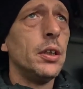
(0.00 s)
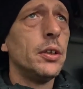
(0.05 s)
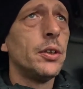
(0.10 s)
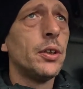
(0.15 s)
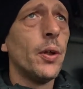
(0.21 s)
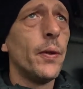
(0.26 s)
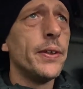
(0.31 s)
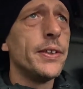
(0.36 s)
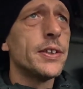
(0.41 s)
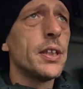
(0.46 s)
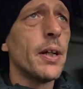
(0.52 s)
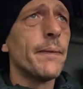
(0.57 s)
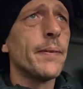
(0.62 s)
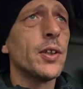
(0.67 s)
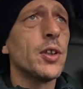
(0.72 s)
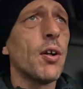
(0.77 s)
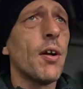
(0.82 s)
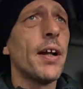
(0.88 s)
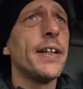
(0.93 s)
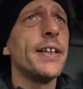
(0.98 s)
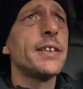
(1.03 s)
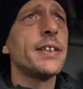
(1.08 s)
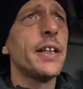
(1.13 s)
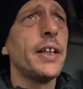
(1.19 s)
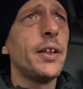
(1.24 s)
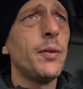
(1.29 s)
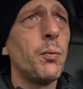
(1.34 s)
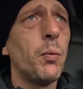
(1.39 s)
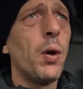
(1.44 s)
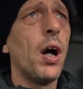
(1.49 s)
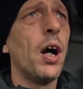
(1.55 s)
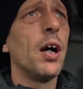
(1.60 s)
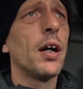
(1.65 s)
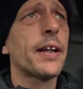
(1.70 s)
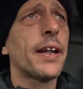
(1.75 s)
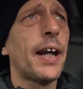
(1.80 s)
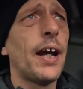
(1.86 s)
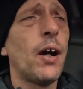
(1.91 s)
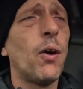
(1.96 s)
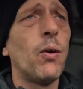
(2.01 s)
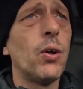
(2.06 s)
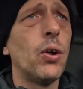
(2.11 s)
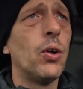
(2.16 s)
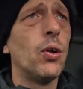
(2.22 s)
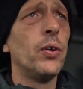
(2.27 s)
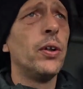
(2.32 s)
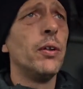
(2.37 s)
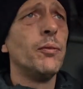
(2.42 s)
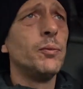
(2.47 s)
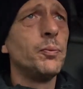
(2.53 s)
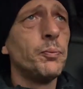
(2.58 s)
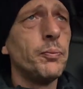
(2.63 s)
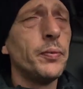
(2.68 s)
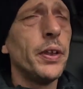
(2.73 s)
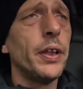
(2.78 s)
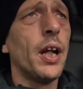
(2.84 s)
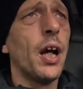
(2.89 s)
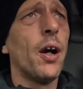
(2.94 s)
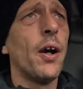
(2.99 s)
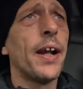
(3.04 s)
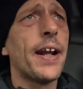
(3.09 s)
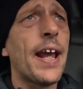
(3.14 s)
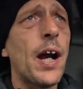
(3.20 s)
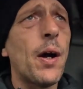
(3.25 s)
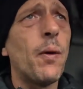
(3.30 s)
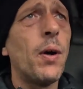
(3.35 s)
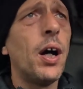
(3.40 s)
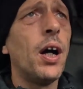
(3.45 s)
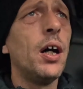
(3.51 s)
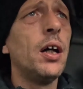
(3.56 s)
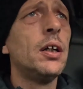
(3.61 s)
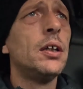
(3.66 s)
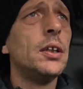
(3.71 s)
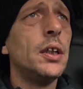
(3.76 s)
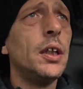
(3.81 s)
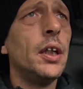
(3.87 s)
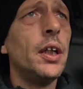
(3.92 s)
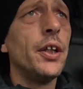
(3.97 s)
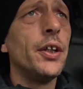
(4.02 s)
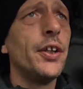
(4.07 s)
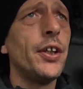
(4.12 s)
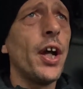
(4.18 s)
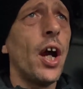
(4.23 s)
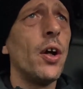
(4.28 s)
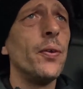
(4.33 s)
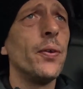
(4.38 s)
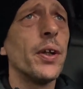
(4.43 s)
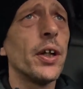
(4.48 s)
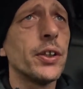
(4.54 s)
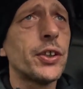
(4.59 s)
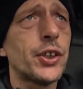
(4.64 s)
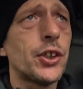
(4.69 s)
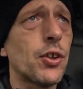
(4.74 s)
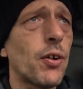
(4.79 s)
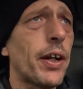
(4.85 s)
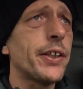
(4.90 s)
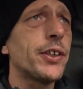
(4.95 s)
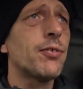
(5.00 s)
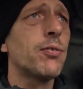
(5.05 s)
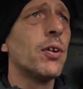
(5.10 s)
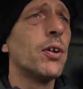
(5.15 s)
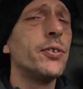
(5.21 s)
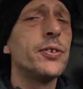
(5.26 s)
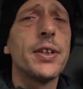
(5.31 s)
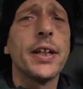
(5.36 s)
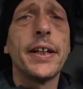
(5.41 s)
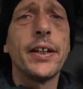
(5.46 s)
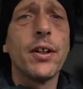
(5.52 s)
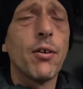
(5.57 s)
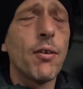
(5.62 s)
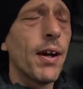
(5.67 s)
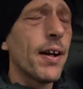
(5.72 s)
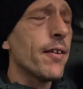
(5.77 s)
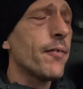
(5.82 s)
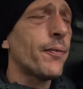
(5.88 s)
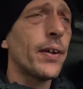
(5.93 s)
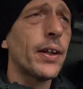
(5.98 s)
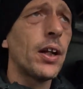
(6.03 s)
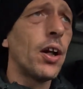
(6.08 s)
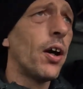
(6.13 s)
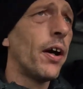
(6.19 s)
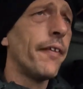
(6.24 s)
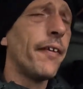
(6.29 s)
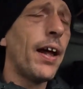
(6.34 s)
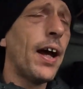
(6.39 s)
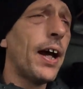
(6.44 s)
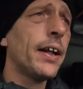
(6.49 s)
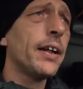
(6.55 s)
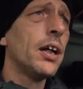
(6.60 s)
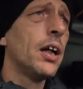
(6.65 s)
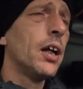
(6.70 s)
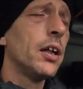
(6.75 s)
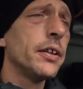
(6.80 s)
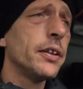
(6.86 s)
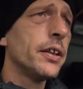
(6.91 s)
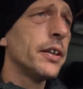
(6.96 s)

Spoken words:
doing some crazy workout or, you know, an hour yoga stretch routine or anything like that.